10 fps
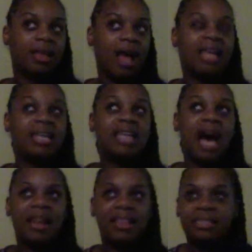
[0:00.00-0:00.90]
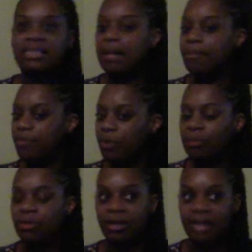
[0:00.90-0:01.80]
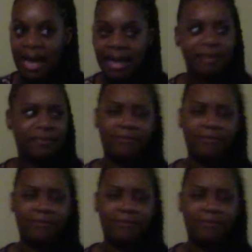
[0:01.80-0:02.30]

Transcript: a lot of the same views on life.